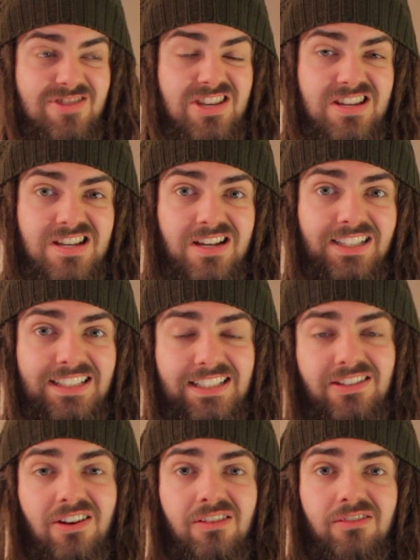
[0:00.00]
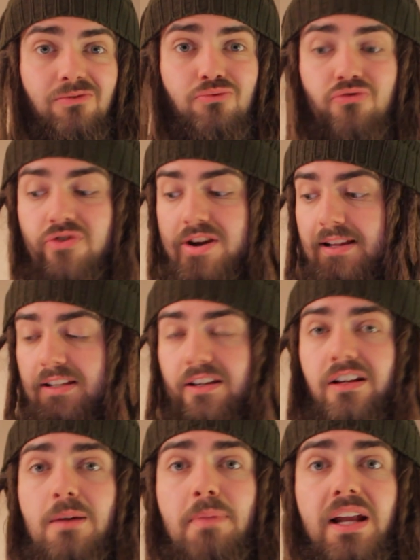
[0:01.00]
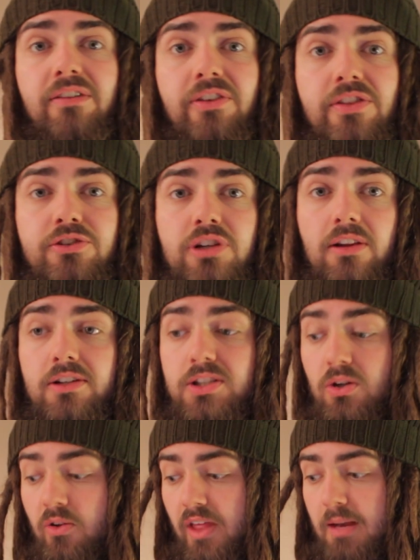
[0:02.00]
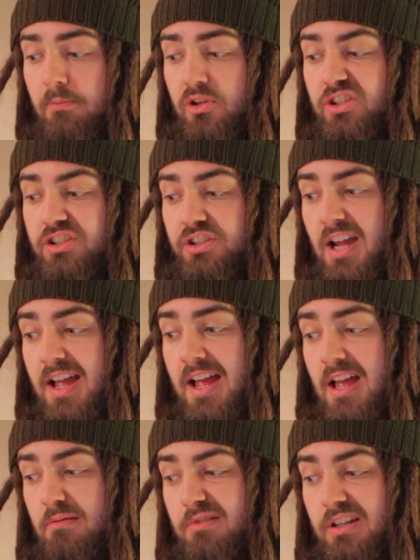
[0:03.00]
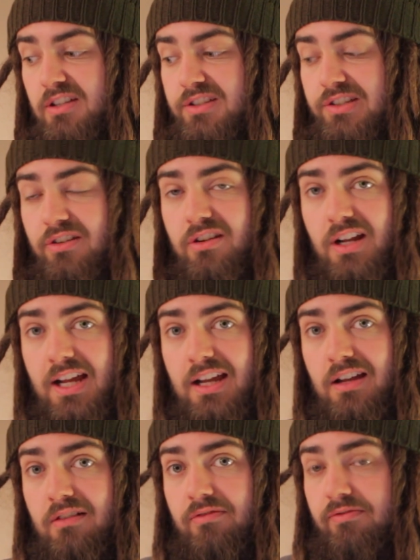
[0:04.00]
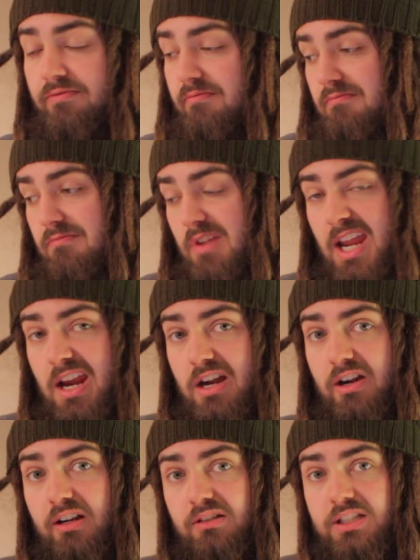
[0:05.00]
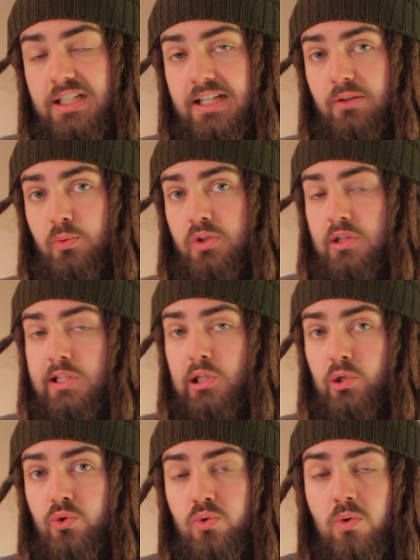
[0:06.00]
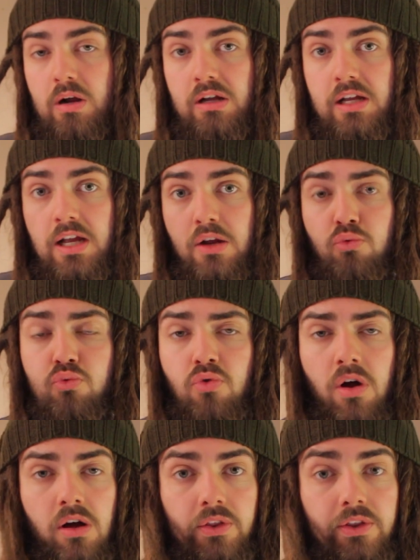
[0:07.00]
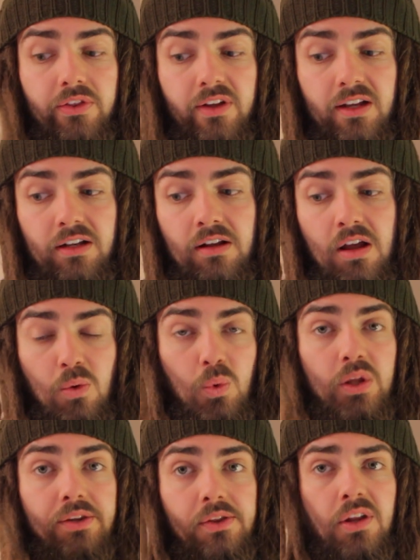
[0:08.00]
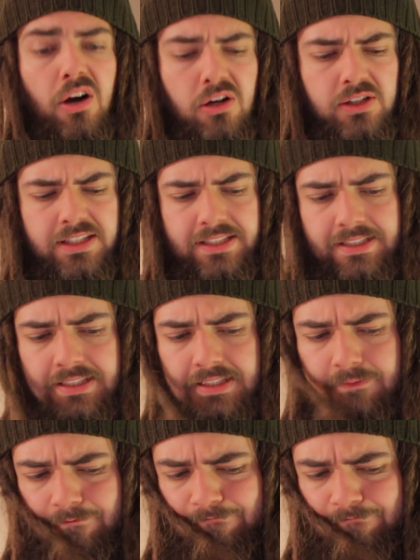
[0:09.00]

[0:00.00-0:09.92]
Yeah, it's not really gonna benefit the dreadlocks all that much because you're gonna have hair held together with glue rather than with knots.